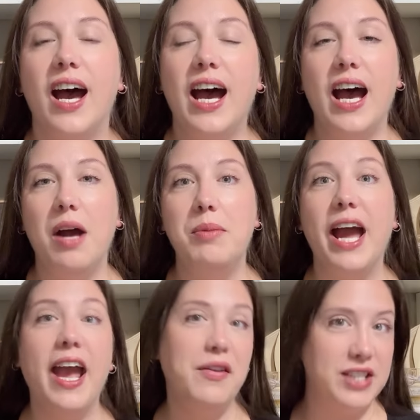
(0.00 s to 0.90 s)
Um, I
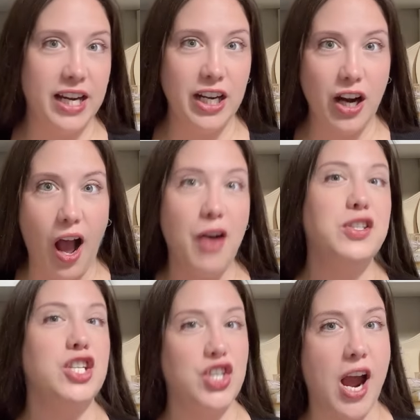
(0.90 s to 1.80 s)
have taken it off
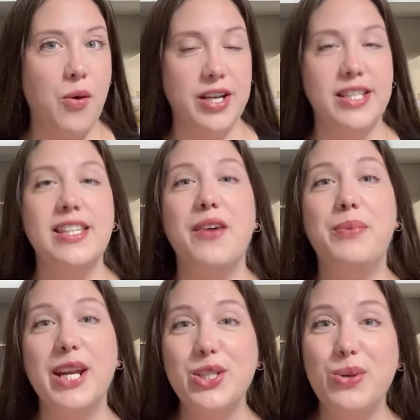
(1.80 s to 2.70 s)
to shower and stuff,
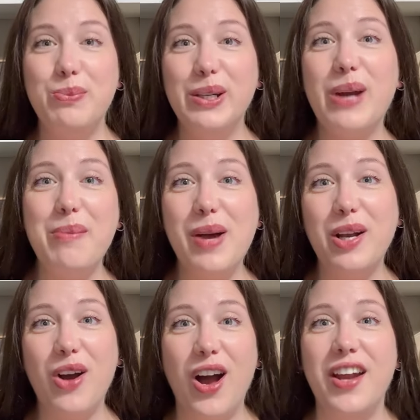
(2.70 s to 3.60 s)
but I do put it right back
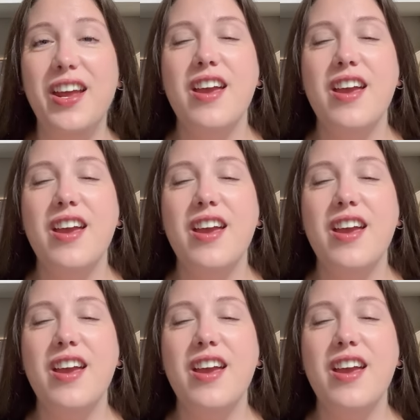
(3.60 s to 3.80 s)
on.